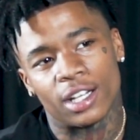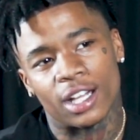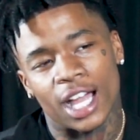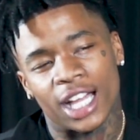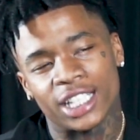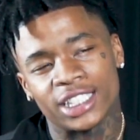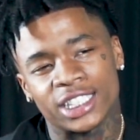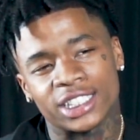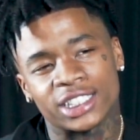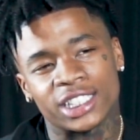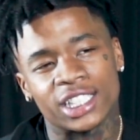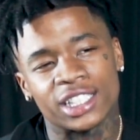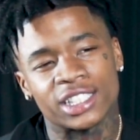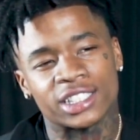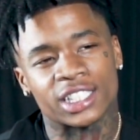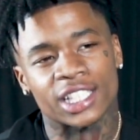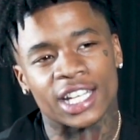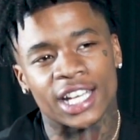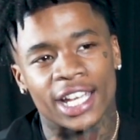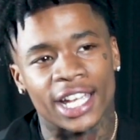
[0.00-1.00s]
I just seen them
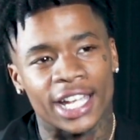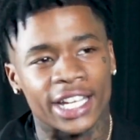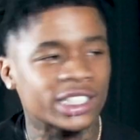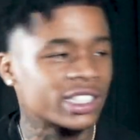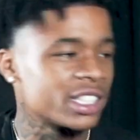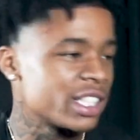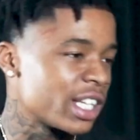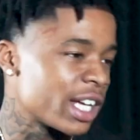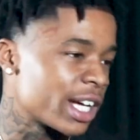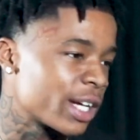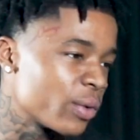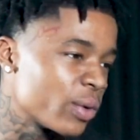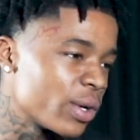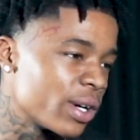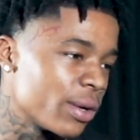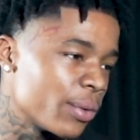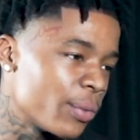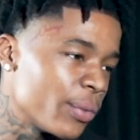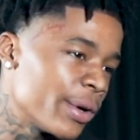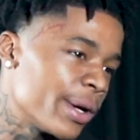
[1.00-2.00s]
today actually, like
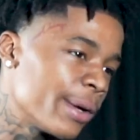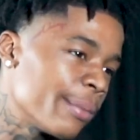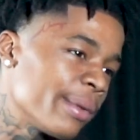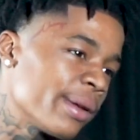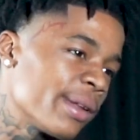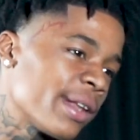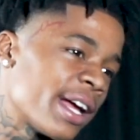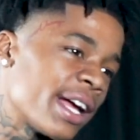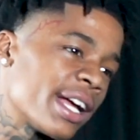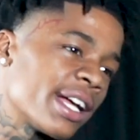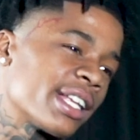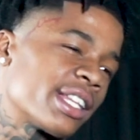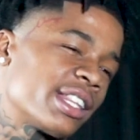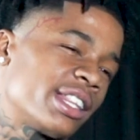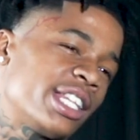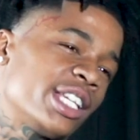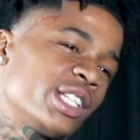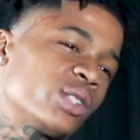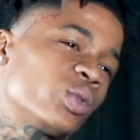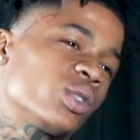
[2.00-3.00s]
where it be like,
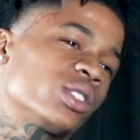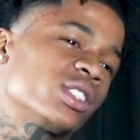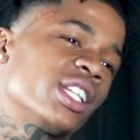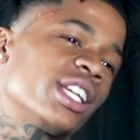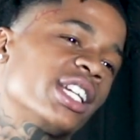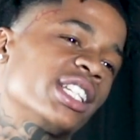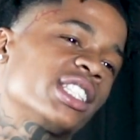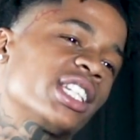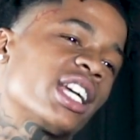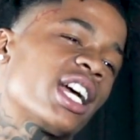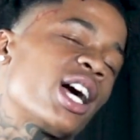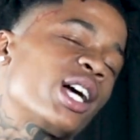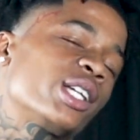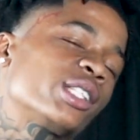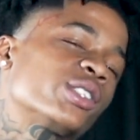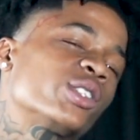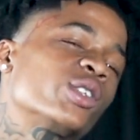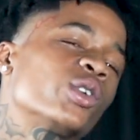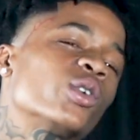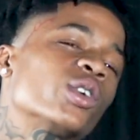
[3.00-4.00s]
this was niggas in high
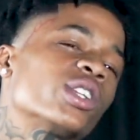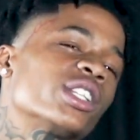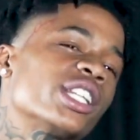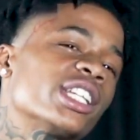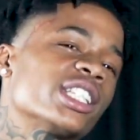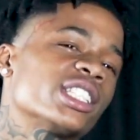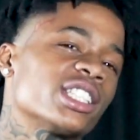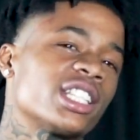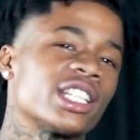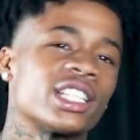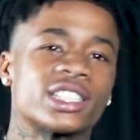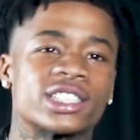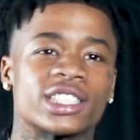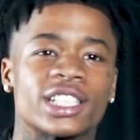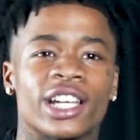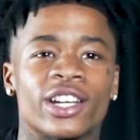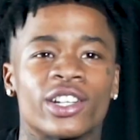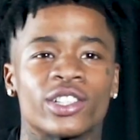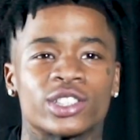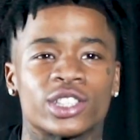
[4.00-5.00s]
school and this niggas
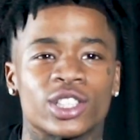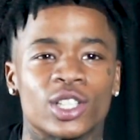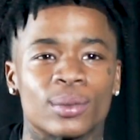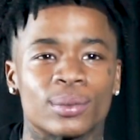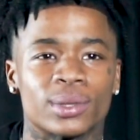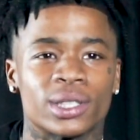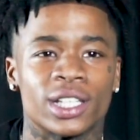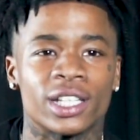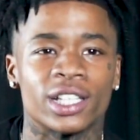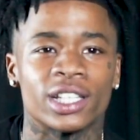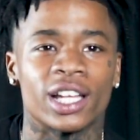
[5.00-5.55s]
now. See what I'm saying?